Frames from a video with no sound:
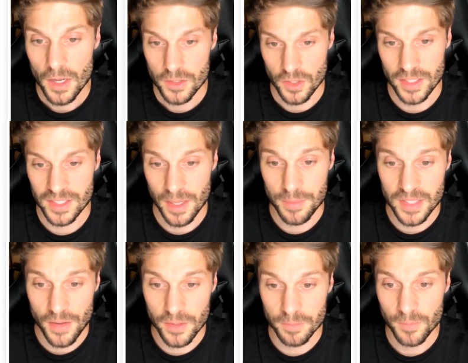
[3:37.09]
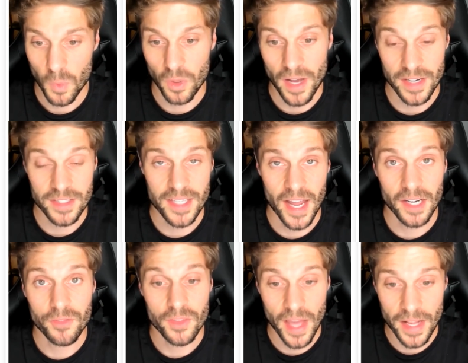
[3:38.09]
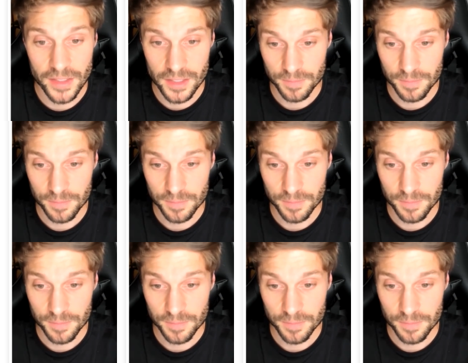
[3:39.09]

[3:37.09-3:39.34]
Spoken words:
So that's step 7. We'll add a tag for that.